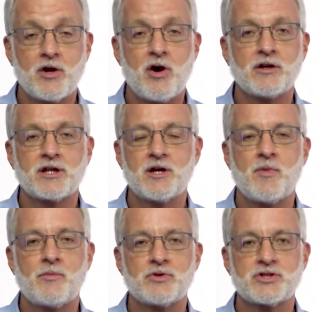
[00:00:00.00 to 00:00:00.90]
on and
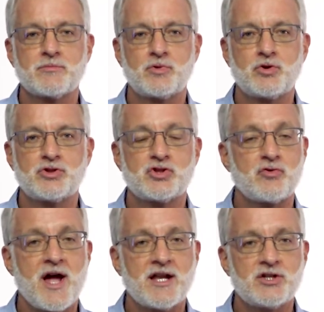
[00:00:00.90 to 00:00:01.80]
come up with some good
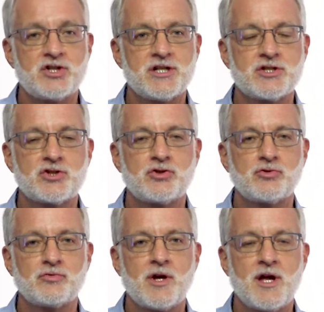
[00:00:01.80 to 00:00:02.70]
strategies
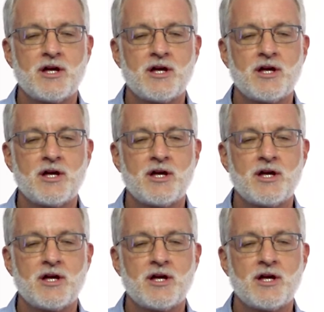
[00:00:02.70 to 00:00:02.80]
to